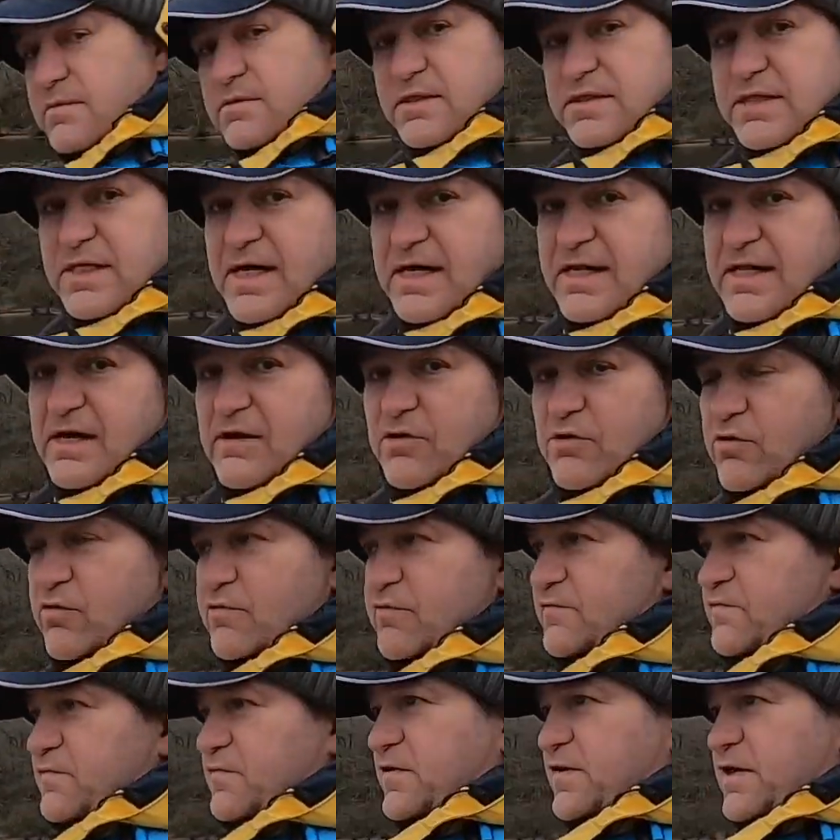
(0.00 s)
Tie that off,
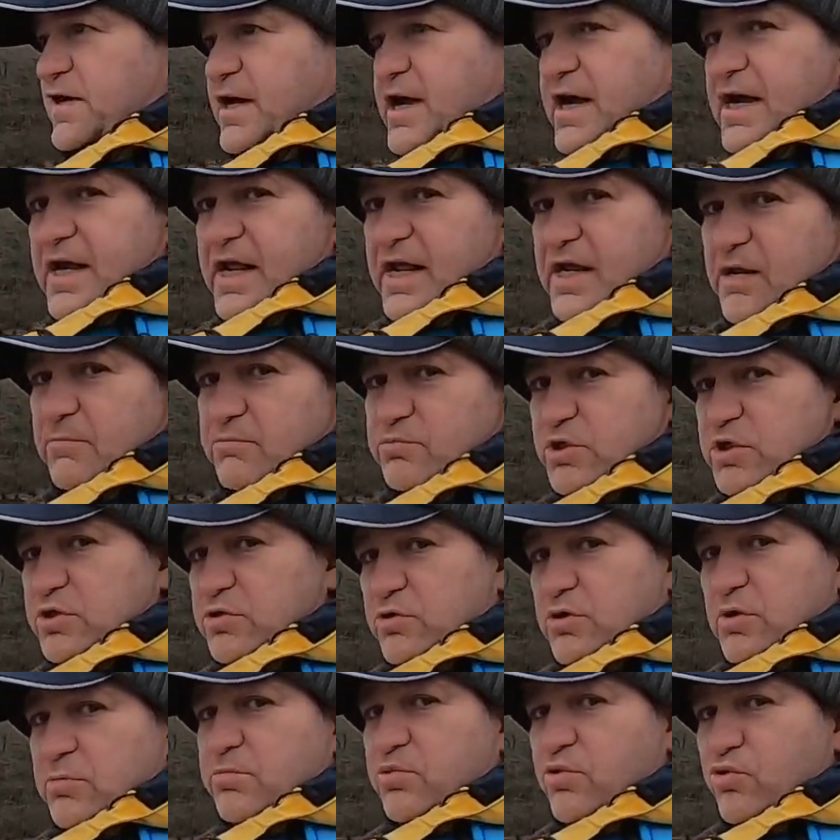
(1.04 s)
and then I'm just
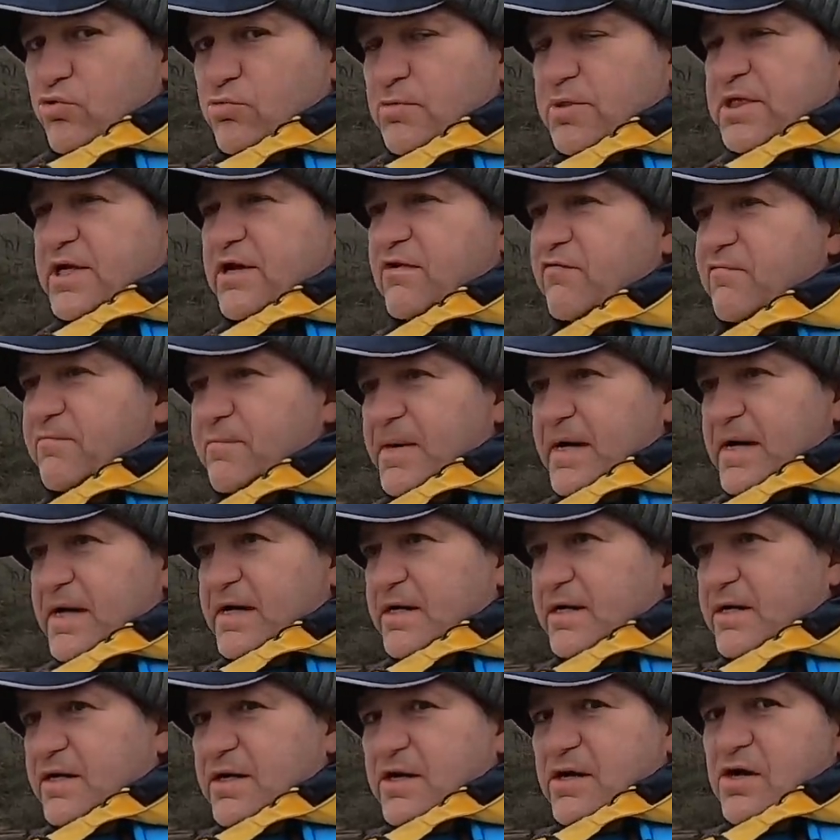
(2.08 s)
going to pull myself back
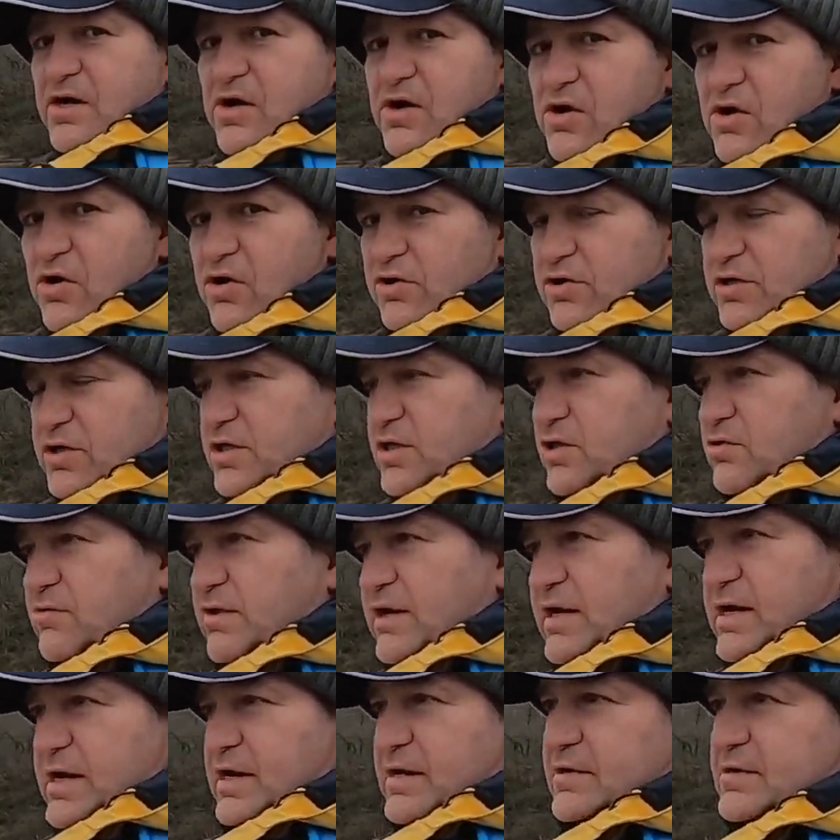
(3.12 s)
onto the
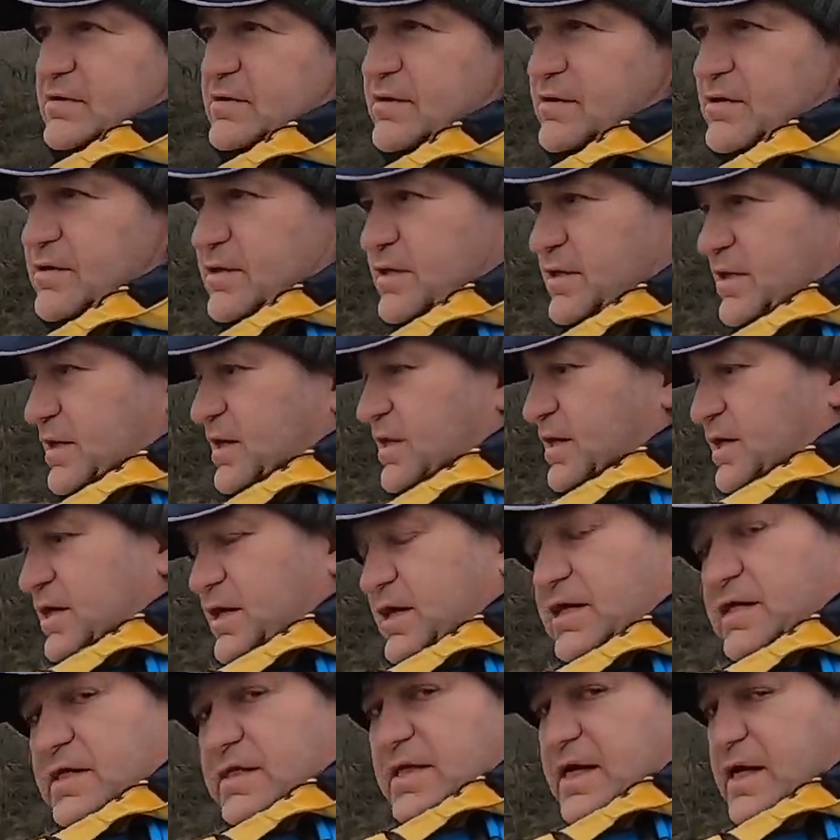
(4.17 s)
rear anchor
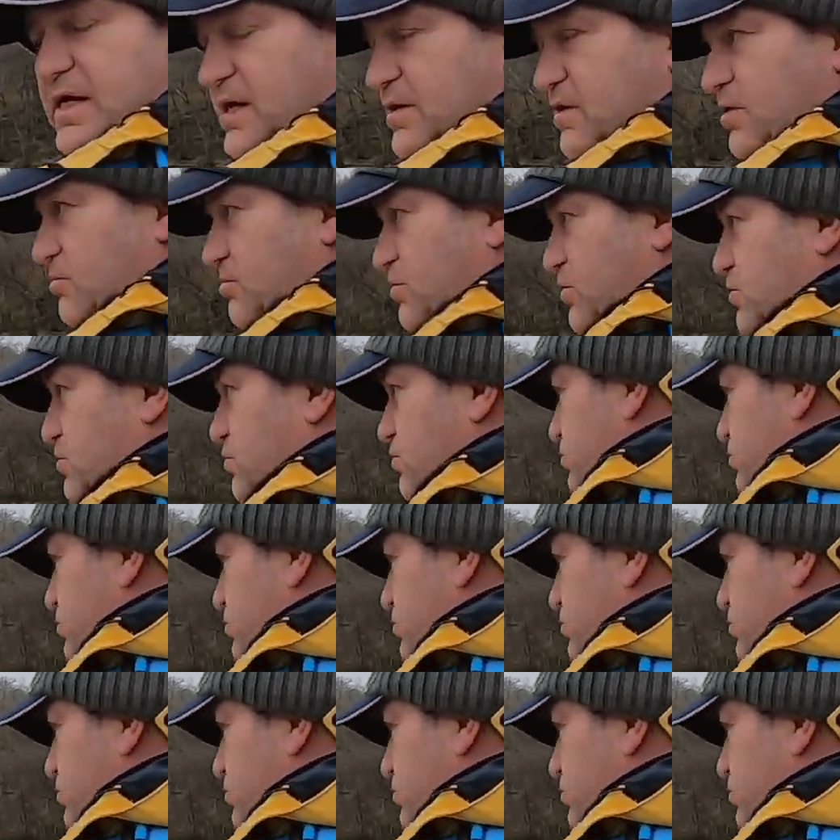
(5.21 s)
and tighten up the 2